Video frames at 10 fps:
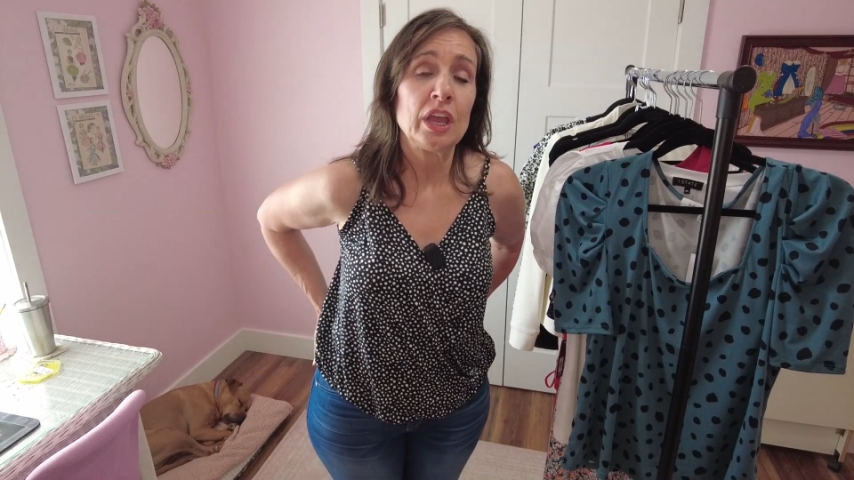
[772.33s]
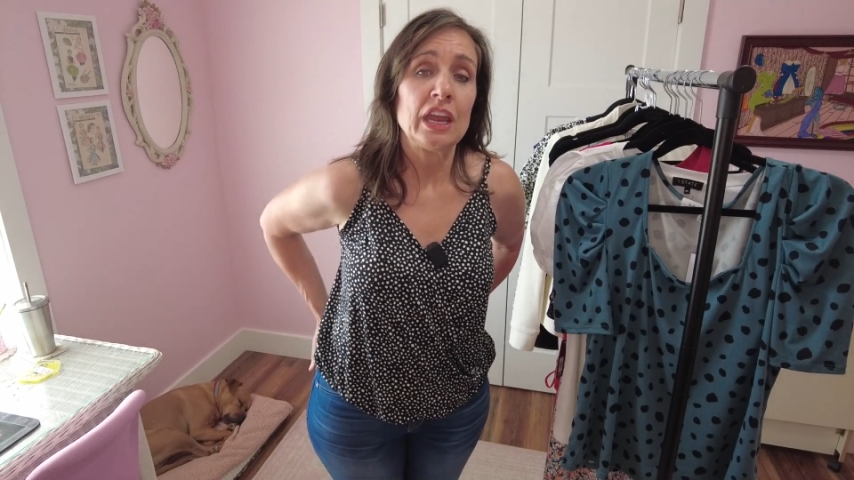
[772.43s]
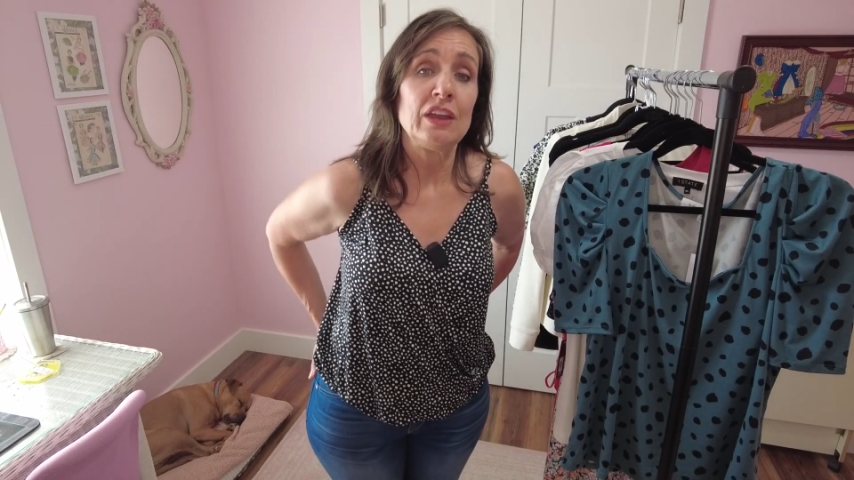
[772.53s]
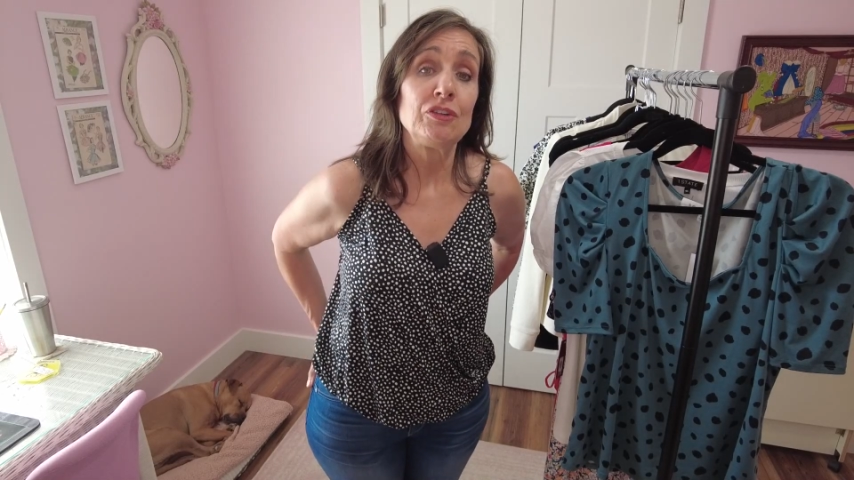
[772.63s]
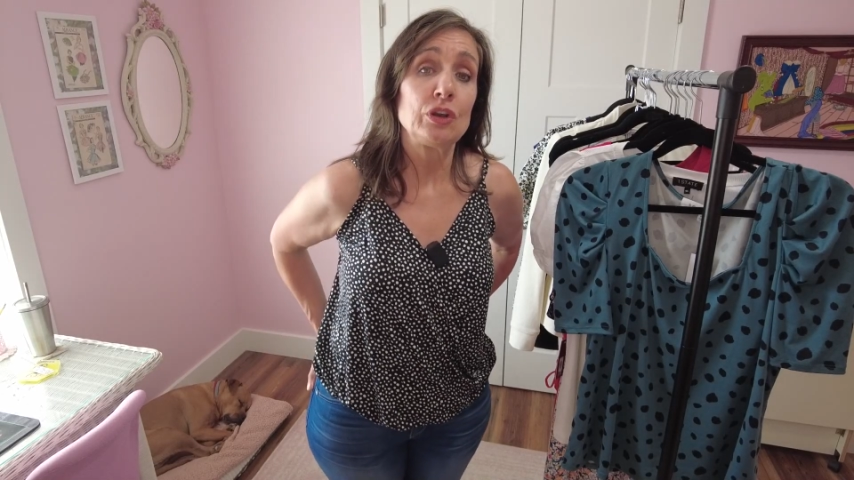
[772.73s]

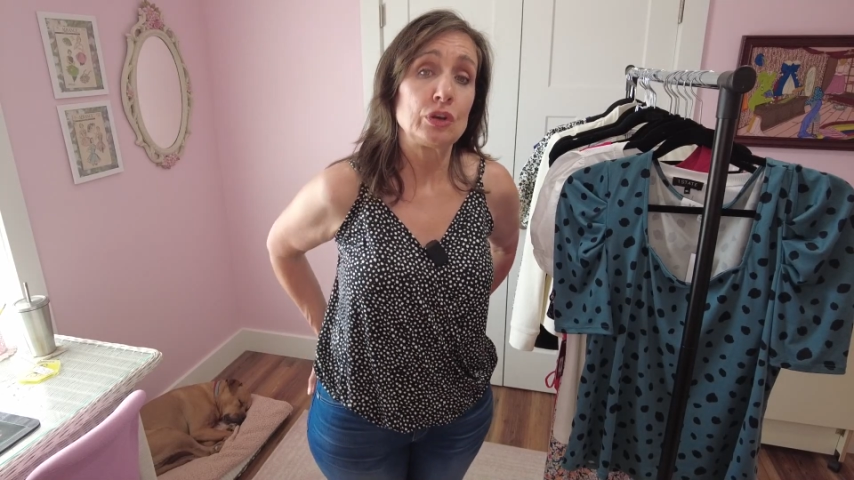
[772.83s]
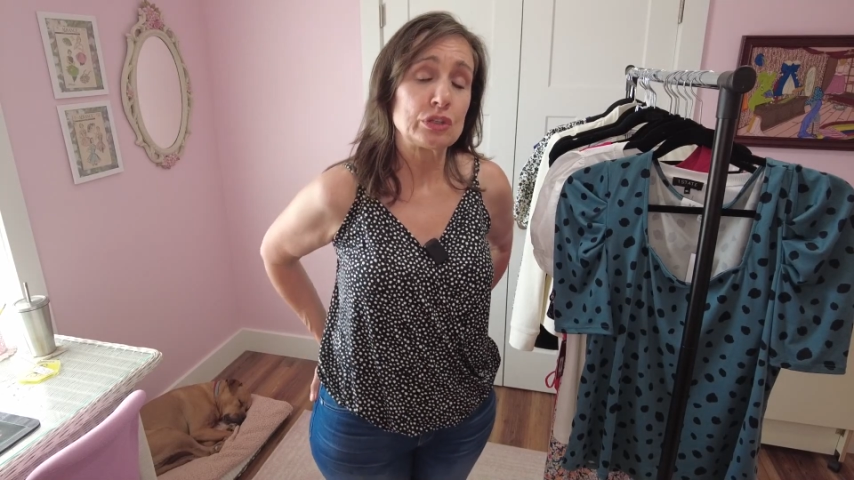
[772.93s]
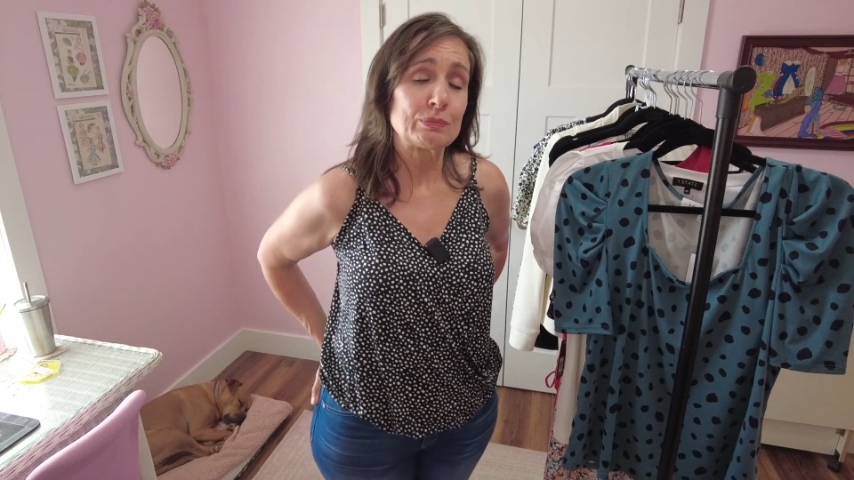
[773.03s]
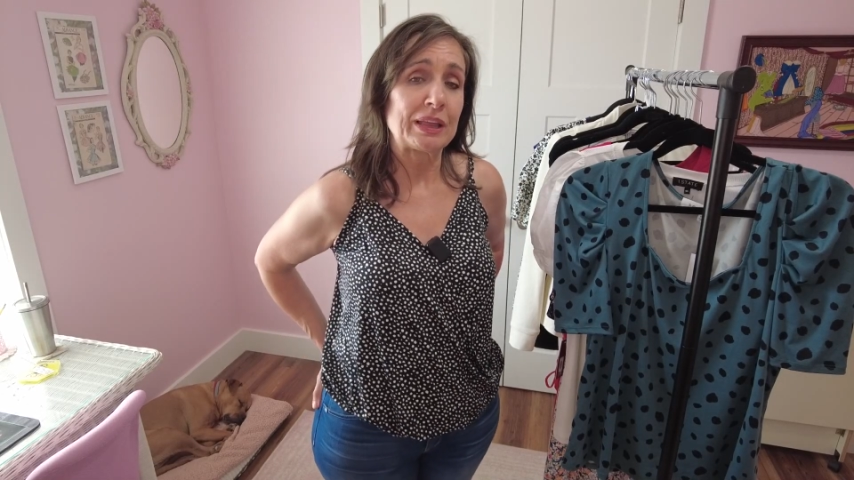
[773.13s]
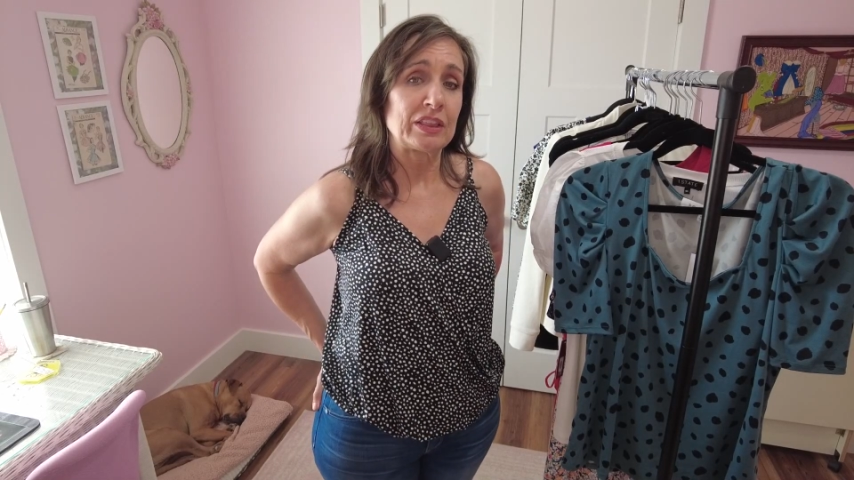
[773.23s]
If you
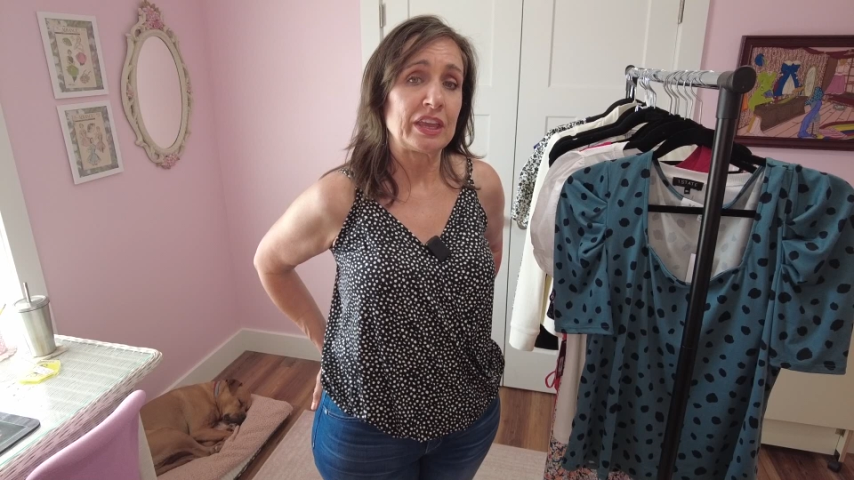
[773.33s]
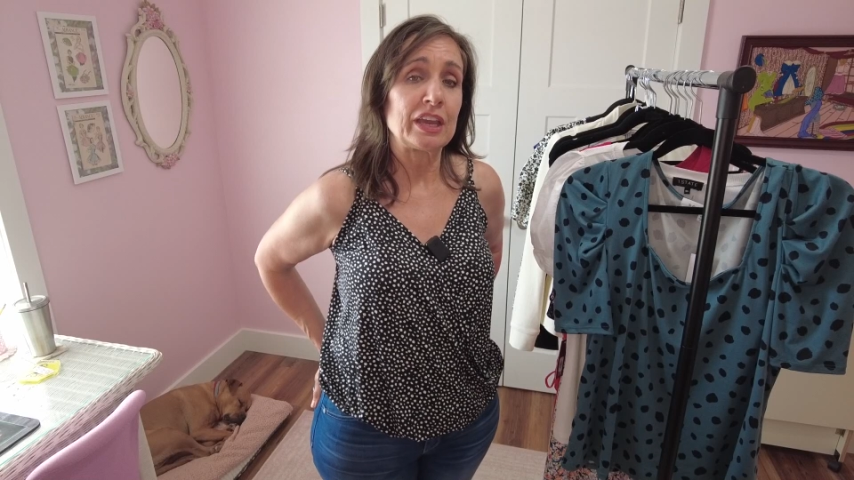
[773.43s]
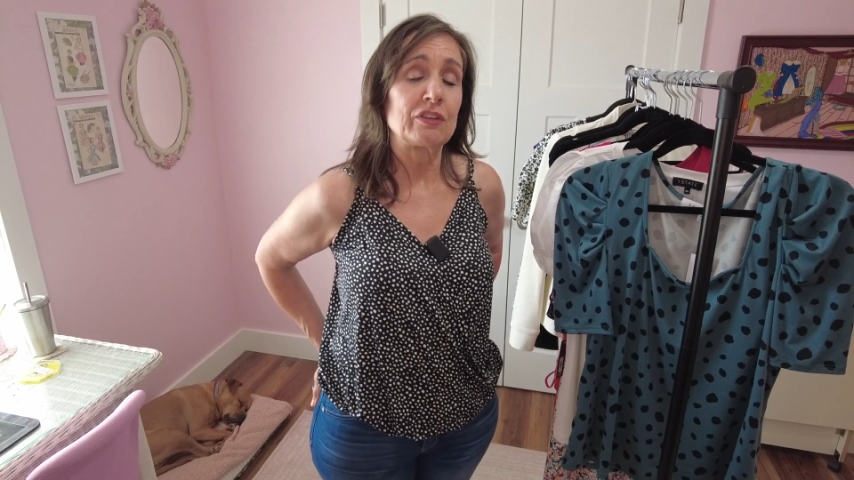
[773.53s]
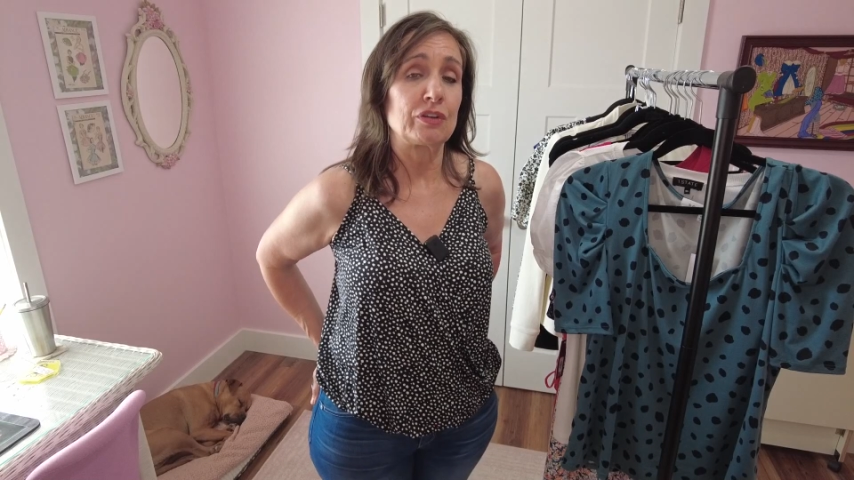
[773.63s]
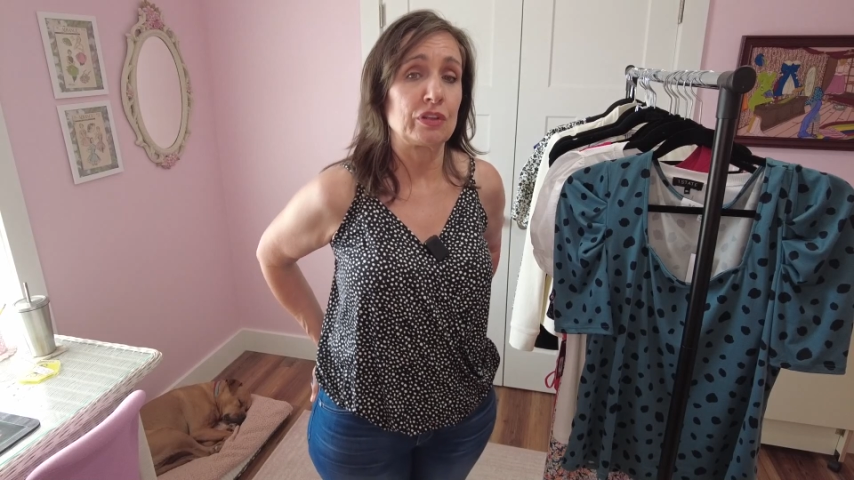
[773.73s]
use my
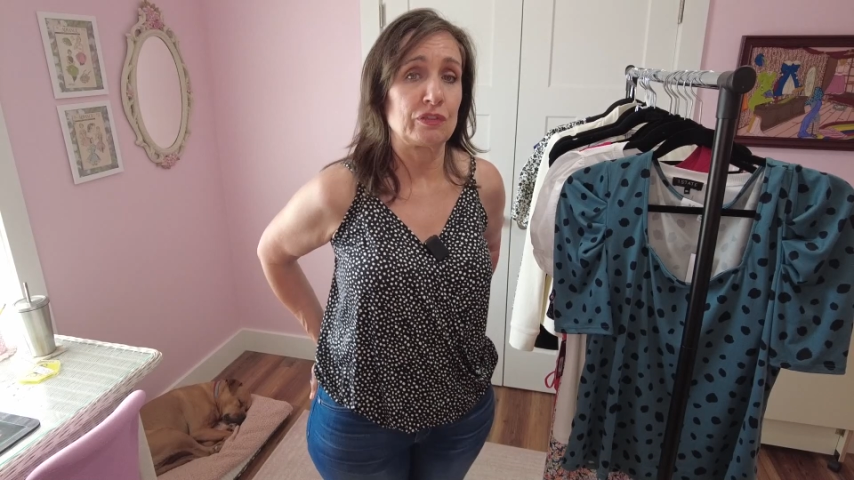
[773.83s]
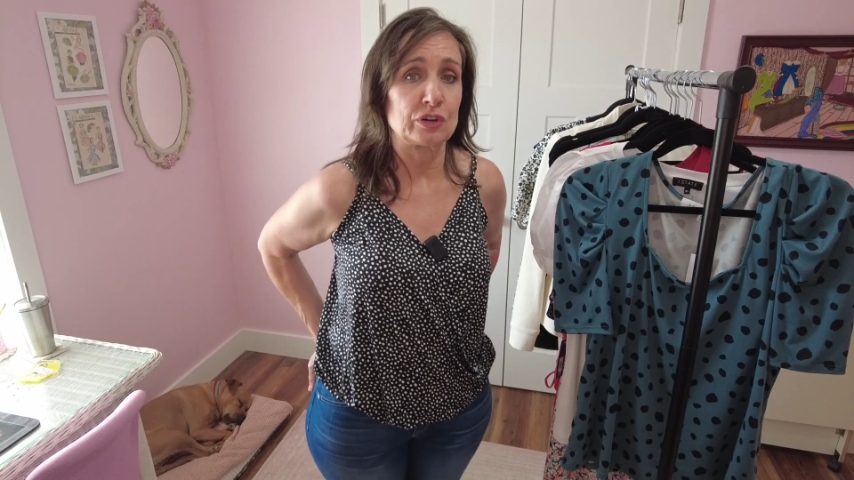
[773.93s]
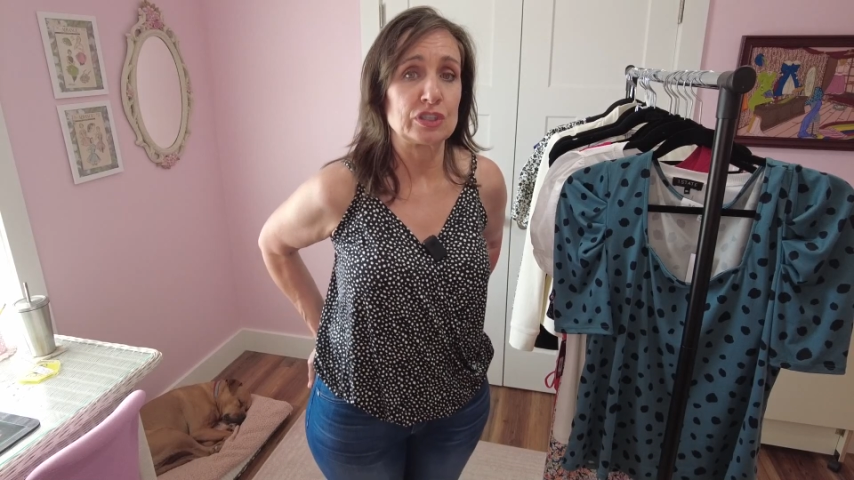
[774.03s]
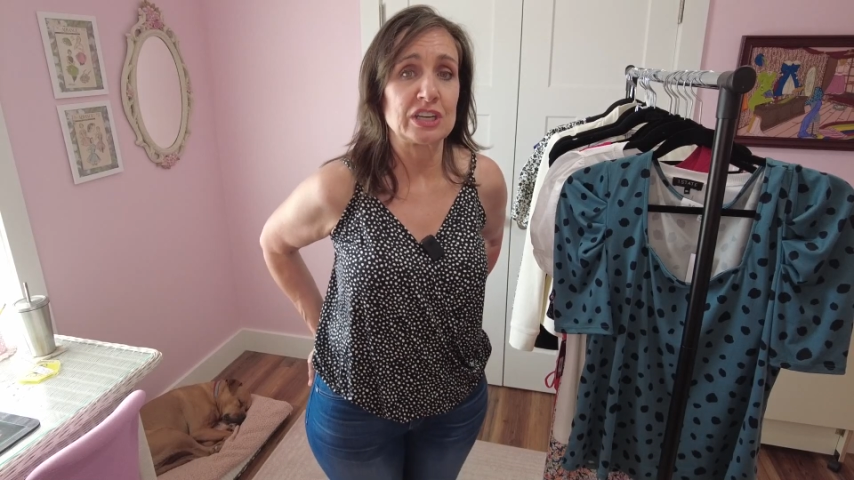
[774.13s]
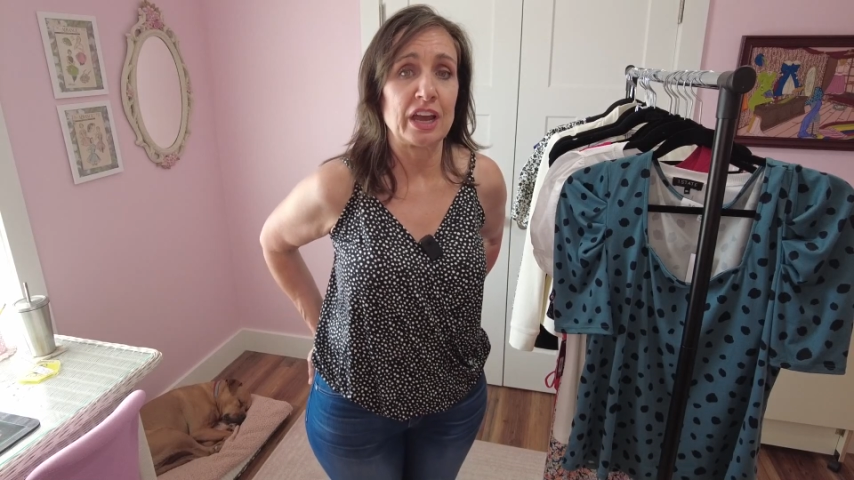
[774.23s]
link for the
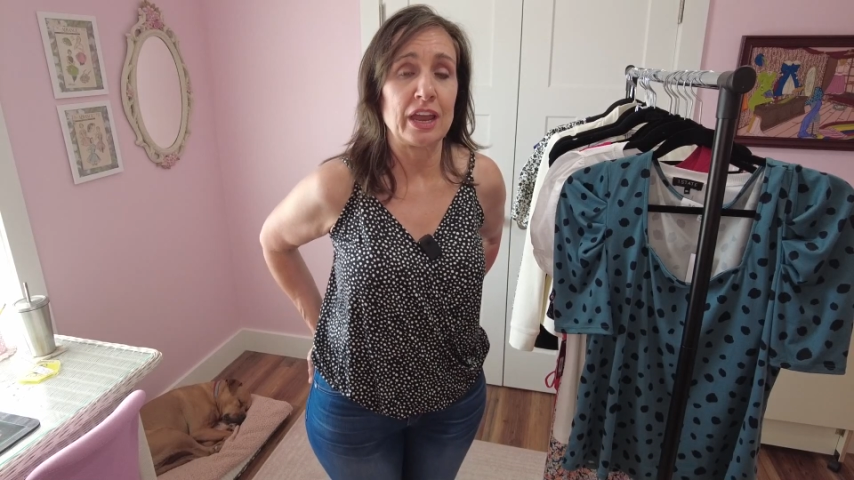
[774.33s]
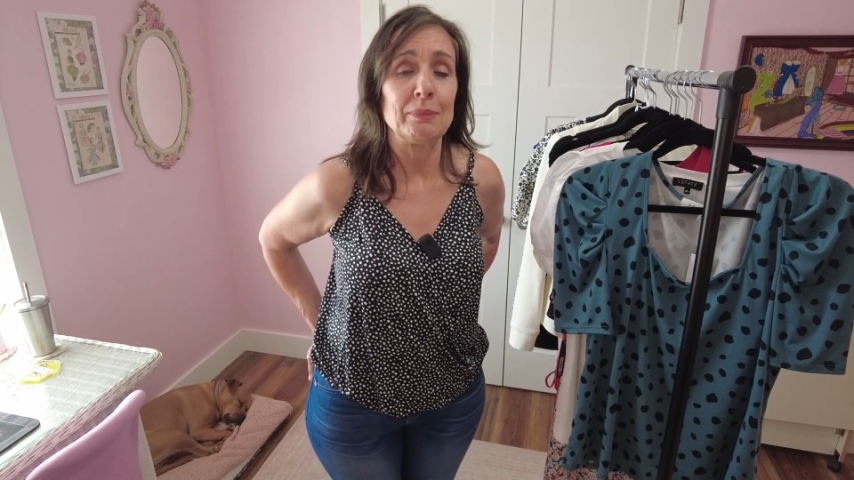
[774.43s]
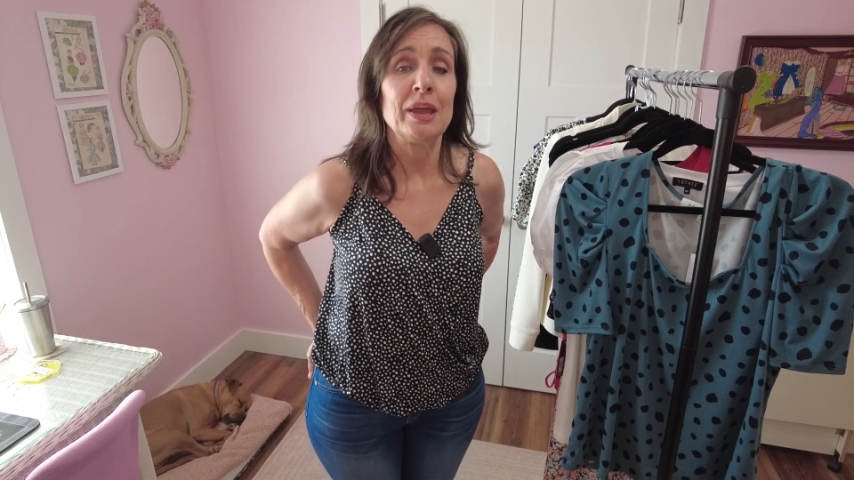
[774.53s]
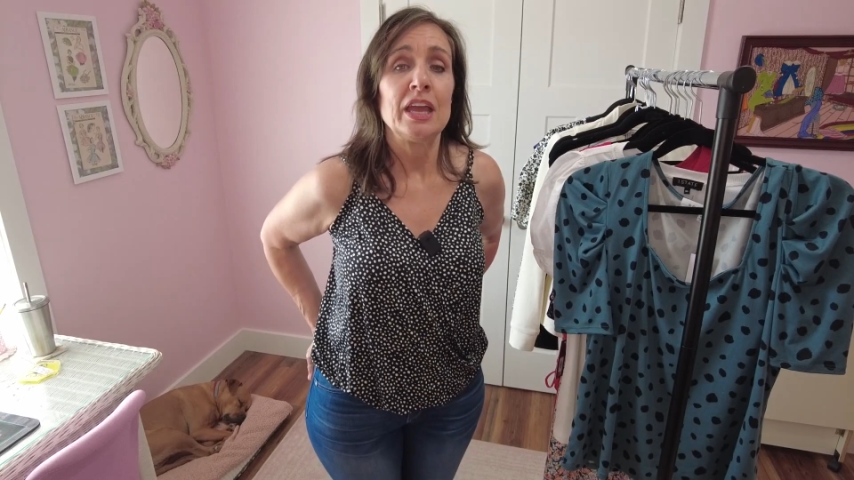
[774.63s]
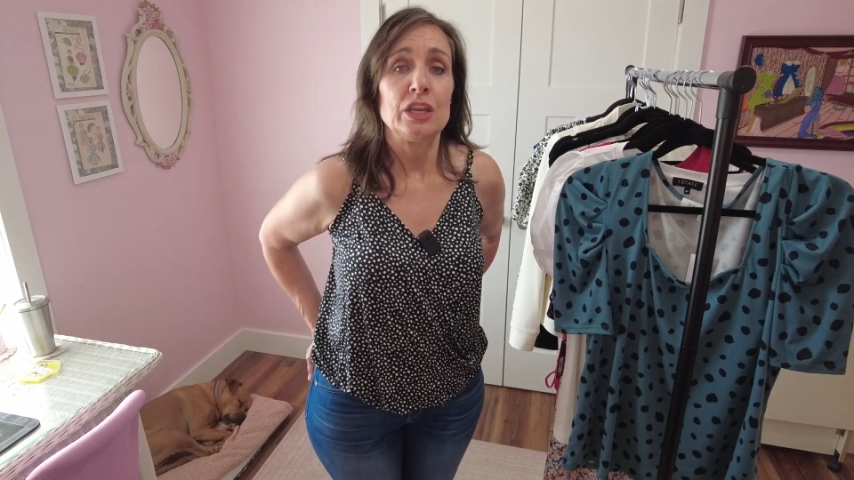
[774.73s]
first time,